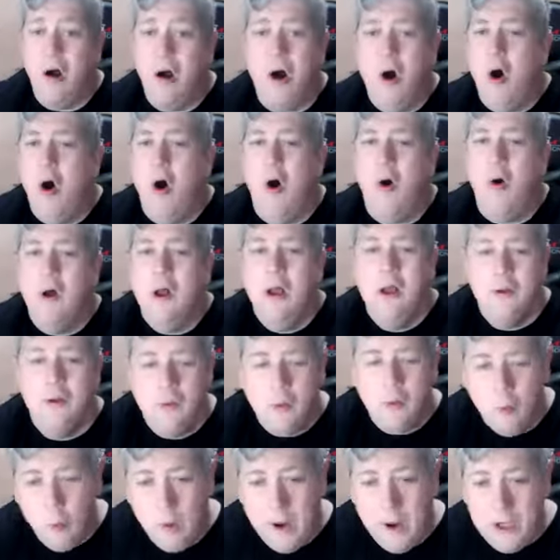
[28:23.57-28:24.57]
Oh,
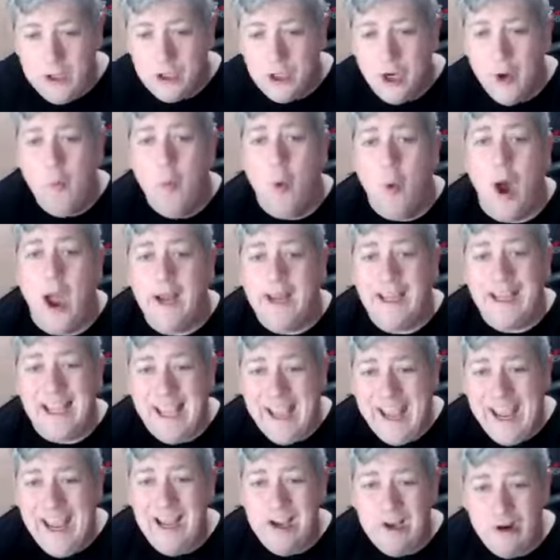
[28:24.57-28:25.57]
the whinging and whining
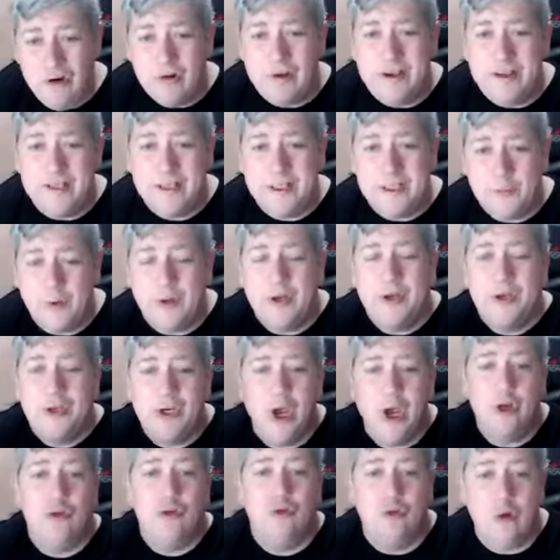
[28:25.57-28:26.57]
increases when a
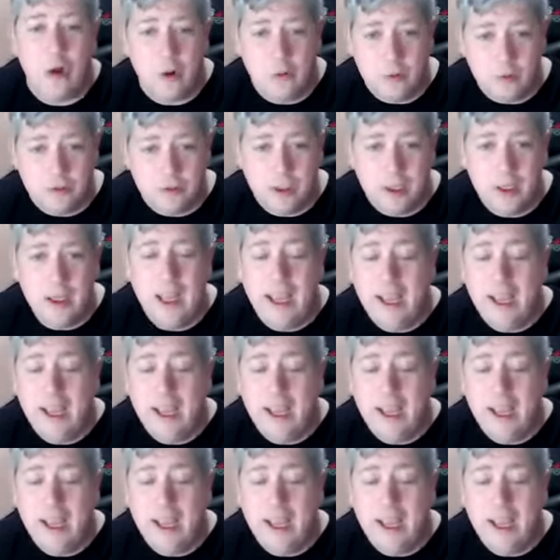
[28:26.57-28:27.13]
church grows.